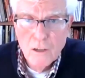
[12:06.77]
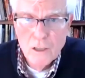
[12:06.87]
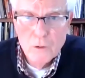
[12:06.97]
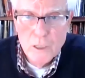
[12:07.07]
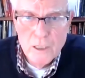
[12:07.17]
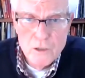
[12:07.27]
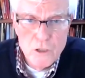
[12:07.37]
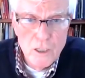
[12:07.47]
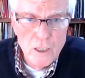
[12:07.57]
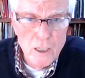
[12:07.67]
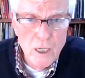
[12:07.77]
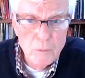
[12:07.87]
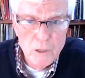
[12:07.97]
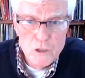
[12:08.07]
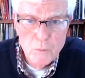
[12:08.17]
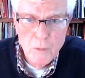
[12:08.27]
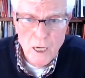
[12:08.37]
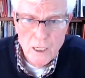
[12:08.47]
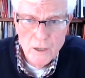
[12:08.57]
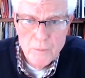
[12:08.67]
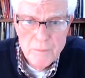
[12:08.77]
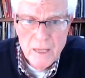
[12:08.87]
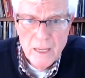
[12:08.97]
although he is an accomplished modeler.